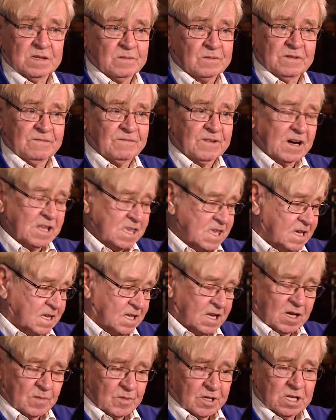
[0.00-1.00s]
a very
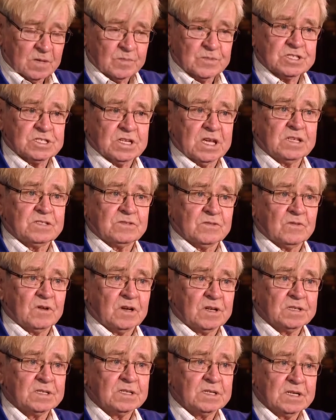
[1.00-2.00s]
economical machine to
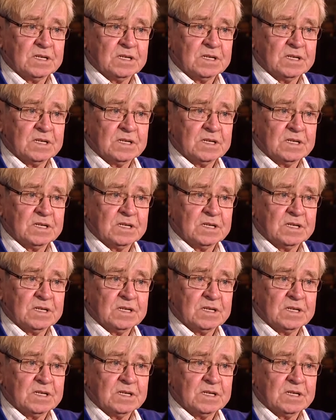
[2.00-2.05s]
run.